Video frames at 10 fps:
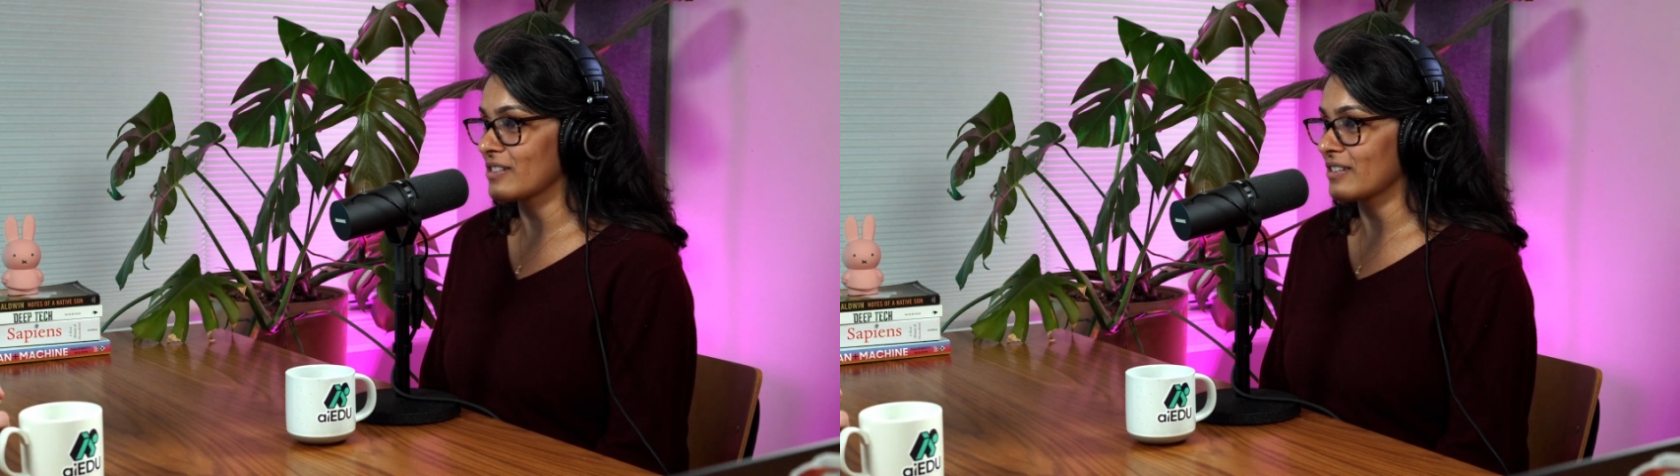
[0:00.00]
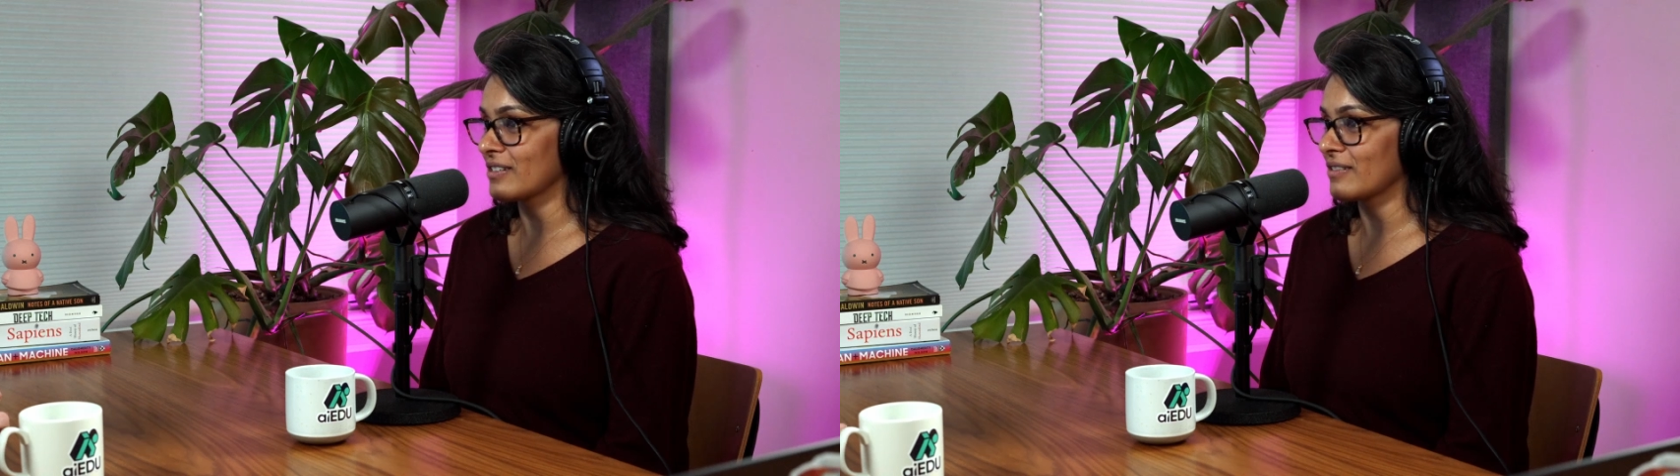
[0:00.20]

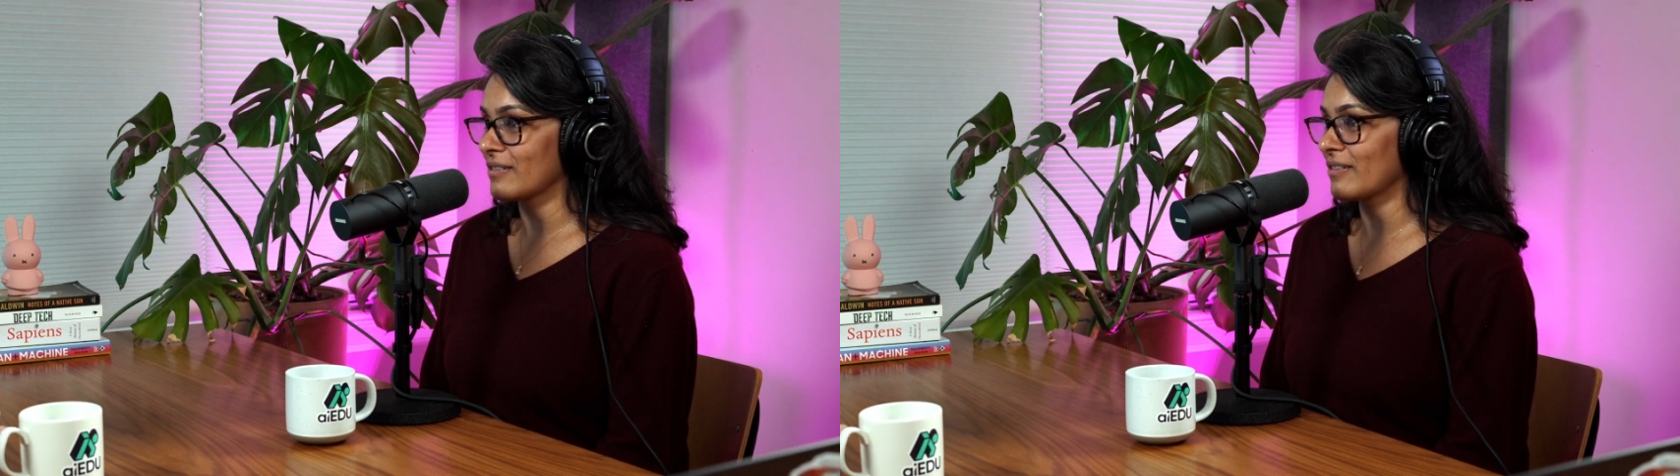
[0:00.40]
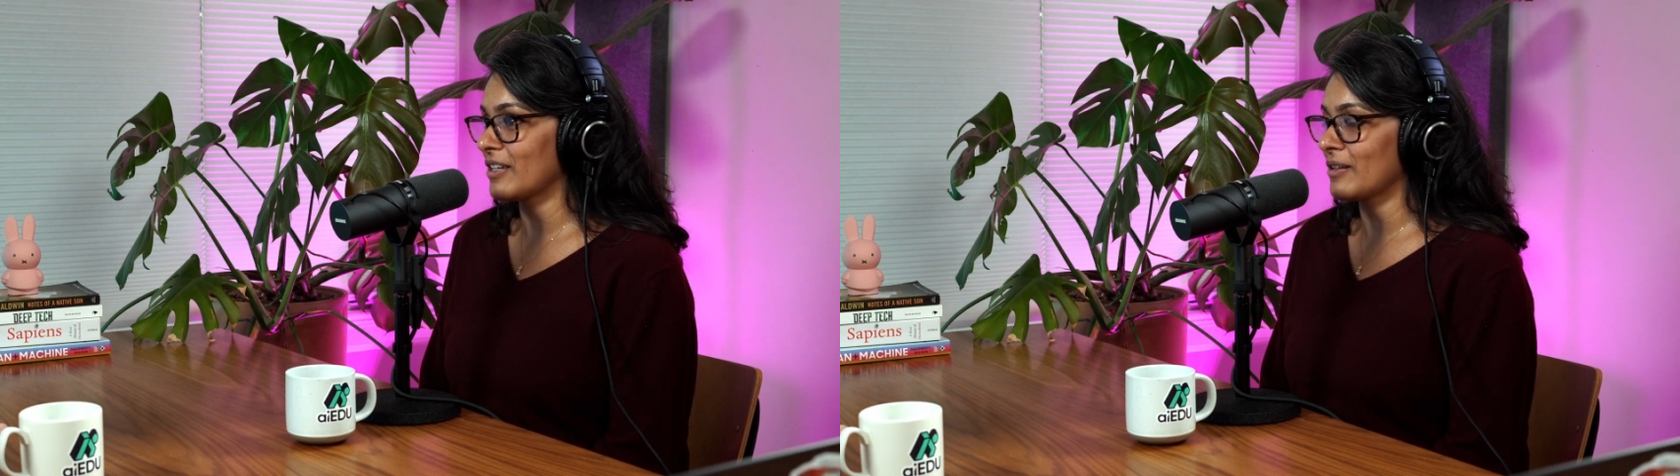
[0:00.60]

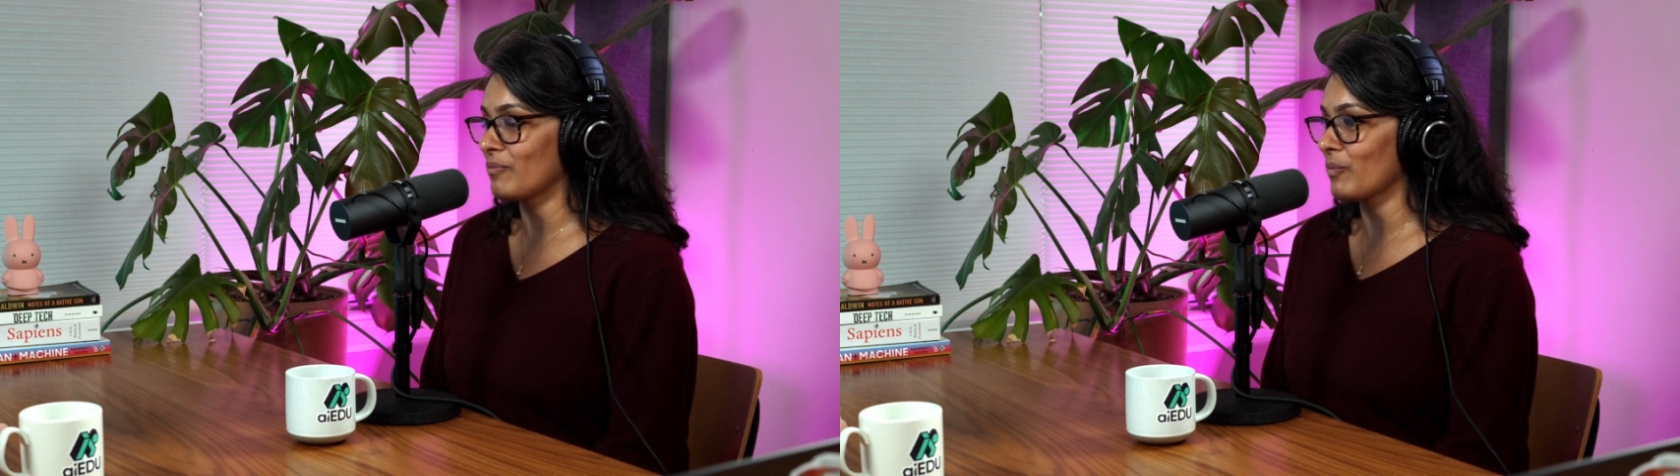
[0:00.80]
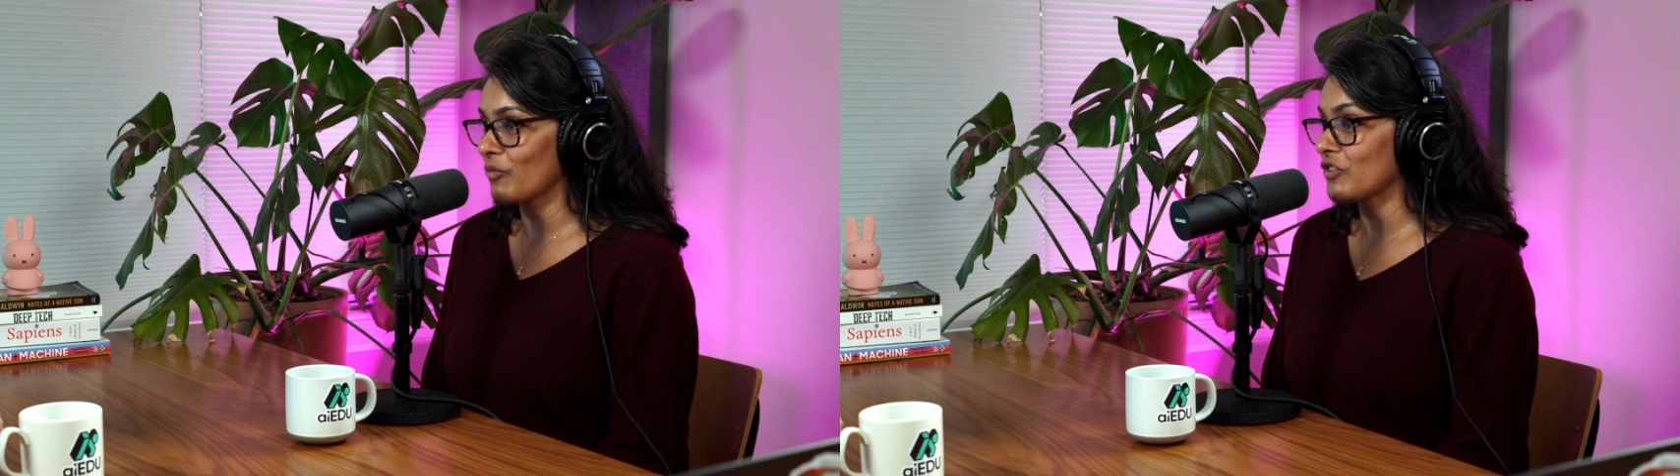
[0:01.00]
to
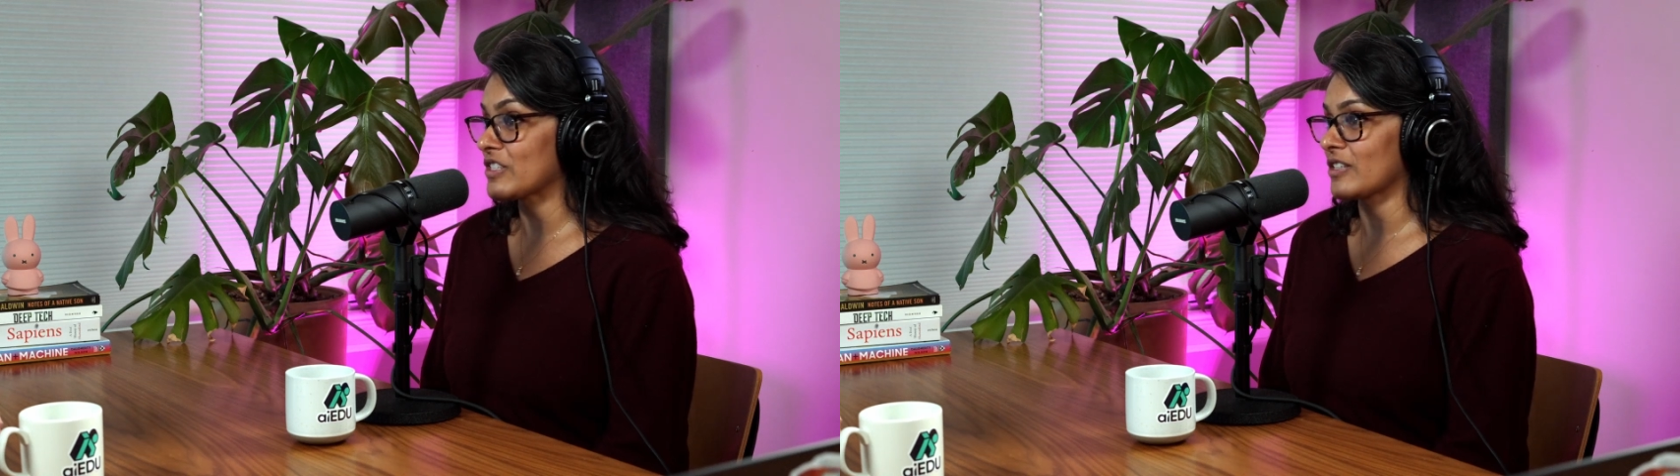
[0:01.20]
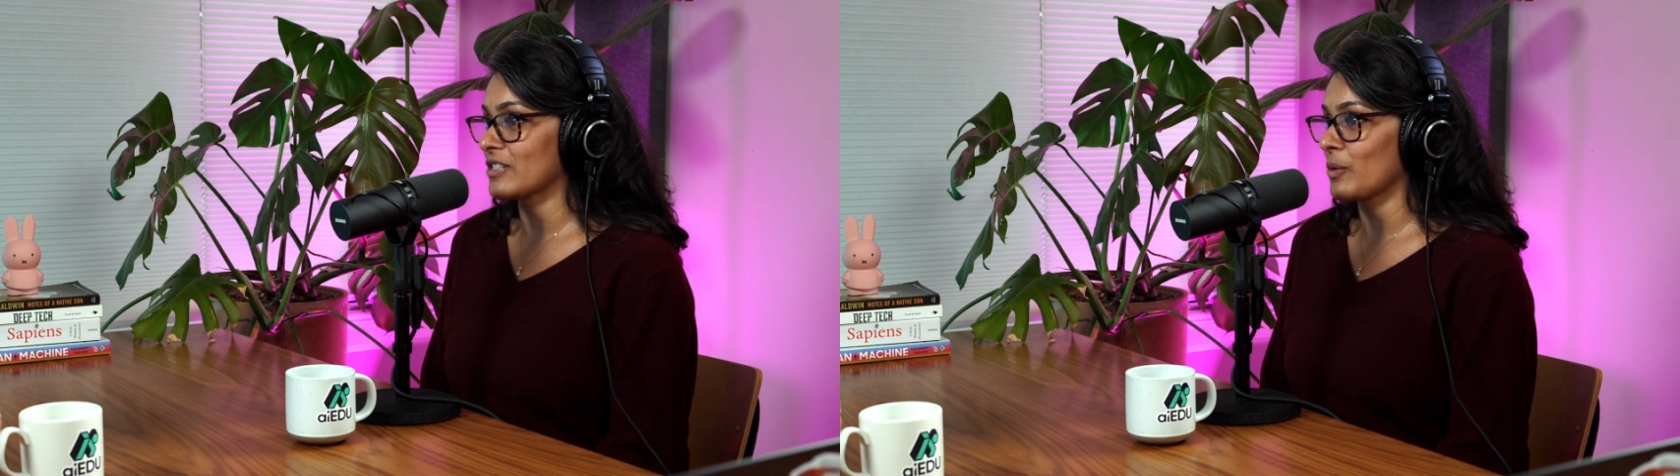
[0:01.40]

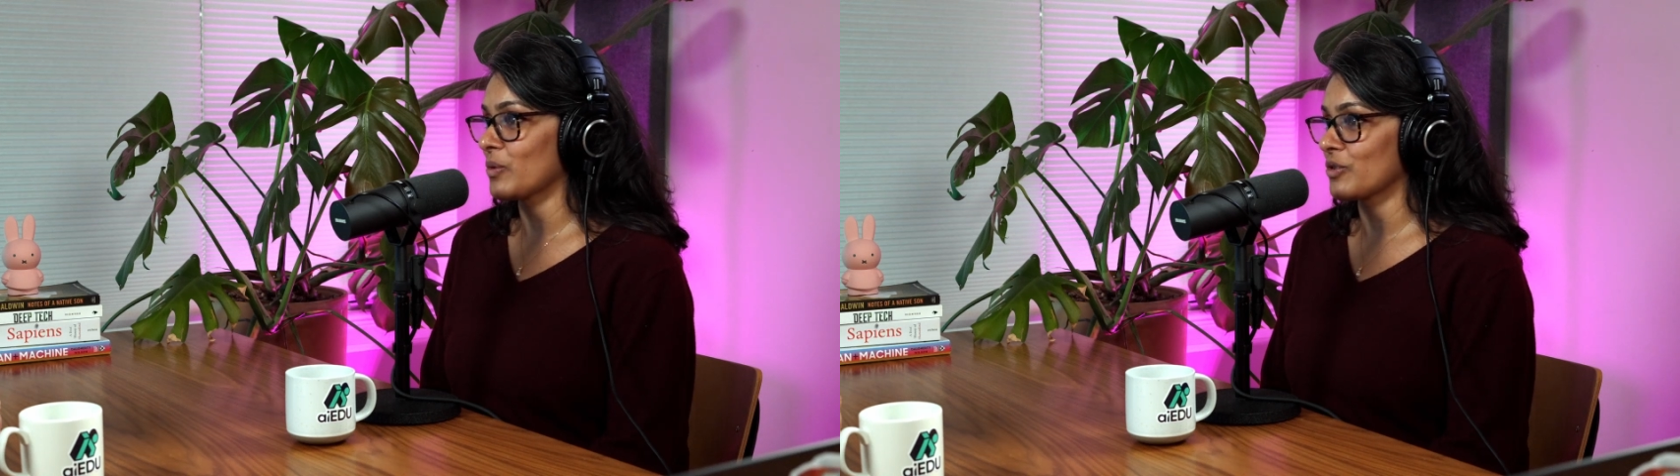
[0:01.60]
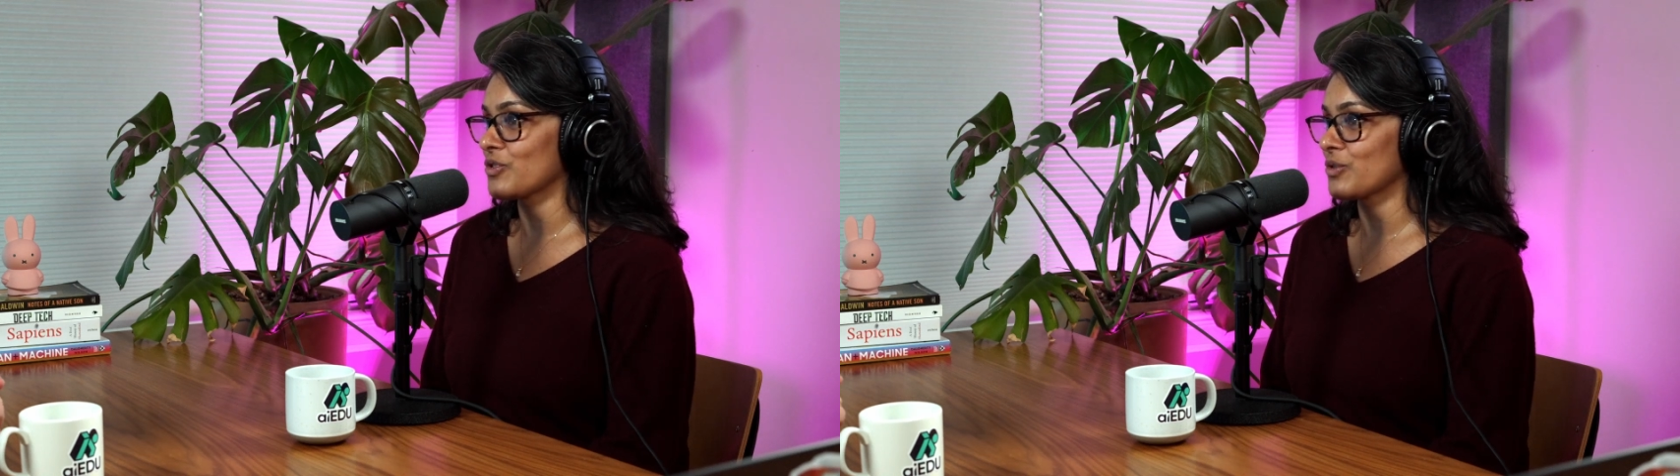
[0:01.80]
facilitate with